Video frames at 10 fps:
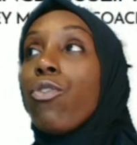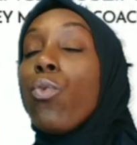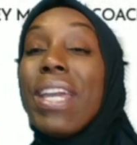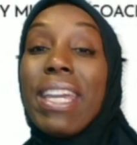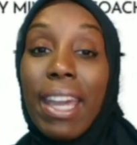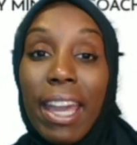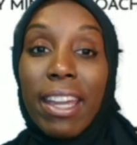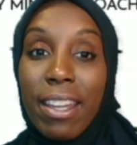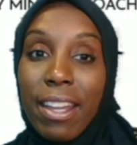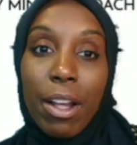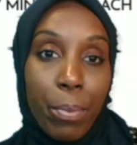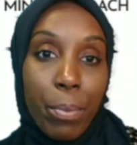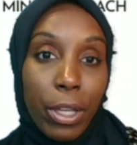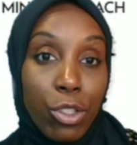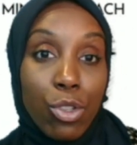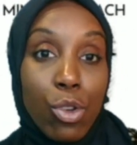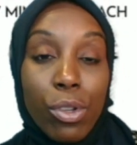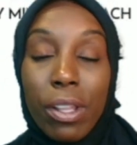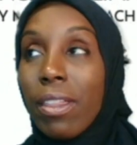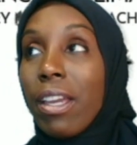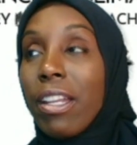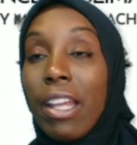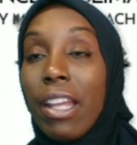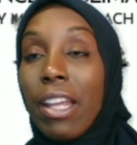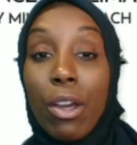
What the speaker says: if we can't get up and do the thing that